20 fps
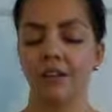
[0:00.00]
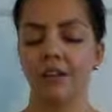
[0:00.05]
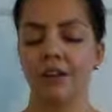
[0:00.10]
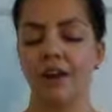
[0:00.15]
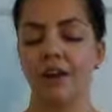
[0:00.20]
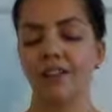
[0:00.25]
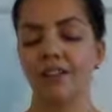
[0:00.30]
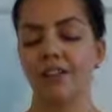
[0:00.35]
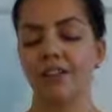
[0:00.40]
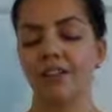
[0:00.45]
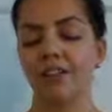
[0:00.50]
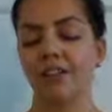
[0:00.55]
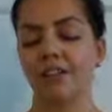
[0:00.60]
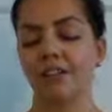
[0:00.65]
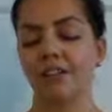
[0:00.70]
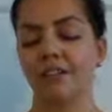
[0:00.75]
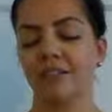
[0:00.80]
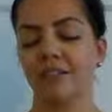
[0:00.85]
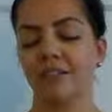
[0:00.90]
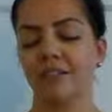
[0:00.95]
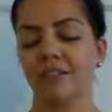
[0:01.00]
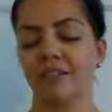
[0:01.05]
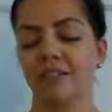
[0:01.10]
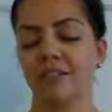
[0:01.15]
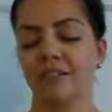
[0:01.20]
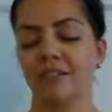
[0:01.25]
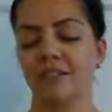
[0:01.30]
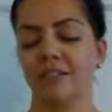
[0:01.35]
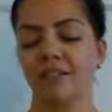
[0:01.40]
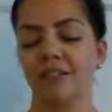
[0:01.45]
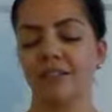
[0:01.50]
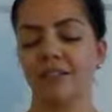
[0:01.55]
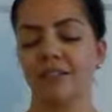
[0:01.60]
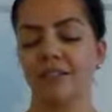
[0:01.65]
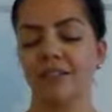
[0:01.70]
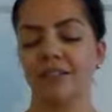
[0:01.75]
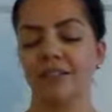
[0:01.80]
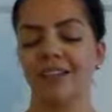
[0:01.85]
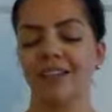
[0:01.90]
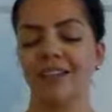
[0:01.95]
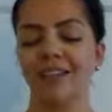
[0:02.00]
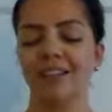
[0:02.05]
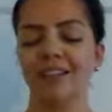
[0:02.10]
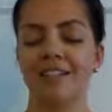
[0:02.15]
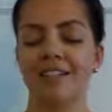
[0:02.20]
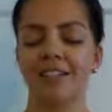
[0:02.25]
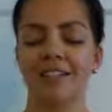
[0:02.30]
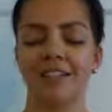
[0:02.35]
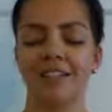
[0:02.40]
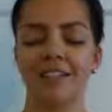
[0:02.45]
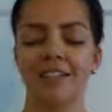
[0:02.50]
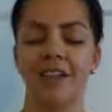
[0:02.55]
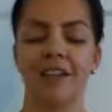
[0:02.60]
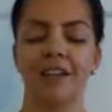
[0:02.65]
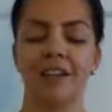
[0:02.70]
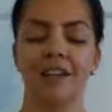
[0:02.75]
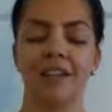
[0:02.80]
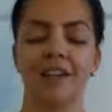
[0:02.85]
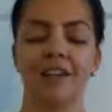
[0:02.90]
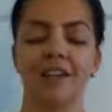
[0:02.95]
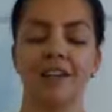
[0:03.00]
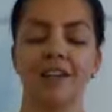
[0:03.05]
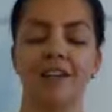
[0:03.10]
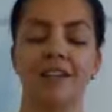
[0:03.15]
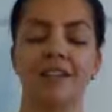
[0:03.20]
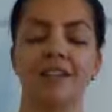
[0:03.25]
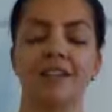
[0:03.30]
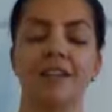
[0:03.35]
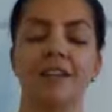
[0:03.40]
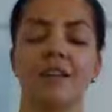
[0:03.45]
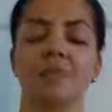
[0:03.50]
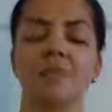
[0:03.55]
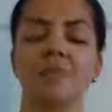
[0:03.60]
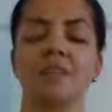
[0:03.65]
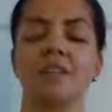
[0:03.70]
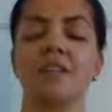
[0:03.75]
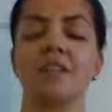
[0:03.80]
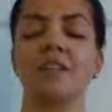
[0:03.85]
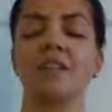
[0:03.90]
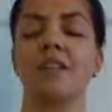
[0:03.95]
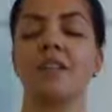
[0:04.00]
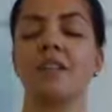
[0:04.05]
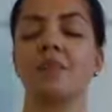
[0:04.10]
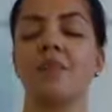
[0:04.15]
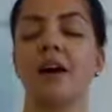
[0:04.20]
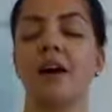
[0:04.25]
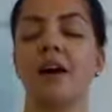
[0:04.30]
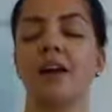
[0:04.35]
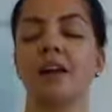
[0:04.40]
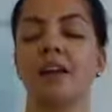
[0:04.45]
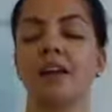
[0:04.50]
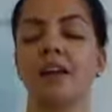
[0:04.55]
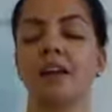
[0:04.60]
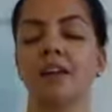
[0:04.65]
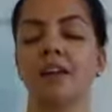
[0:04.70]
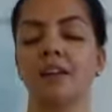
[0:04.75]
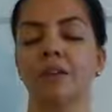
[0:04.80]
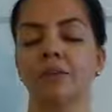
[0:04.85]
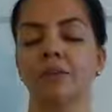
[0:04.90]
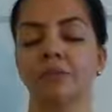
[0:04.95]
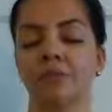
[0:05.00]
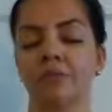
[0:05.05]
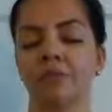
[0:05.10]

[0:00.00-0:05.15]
Watching in its entirety as it comes into the body